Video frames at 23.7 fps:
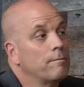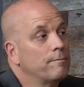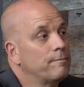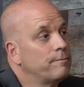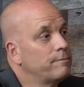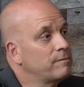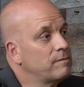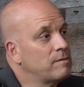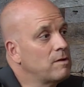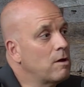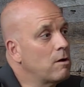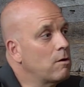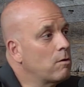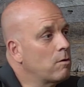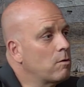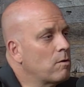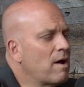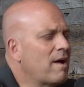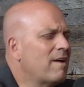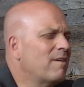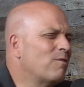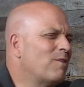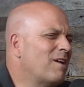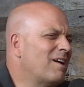
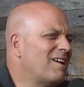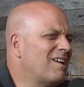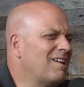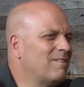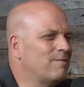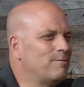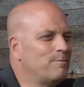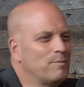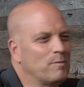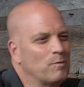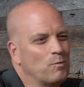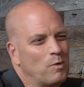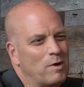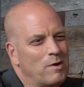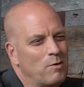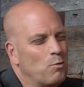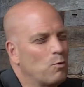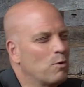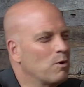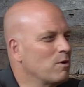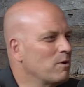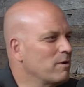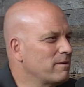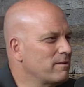Well, we
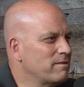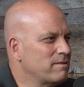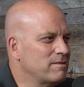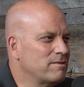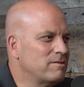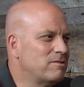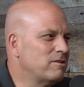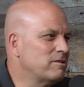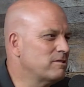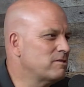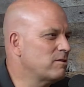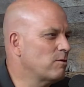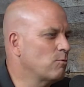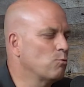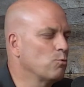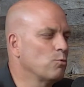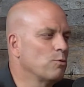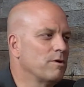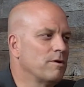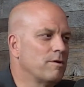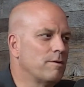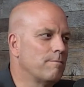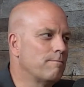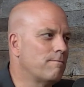were in just a
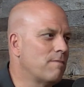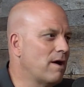real minor.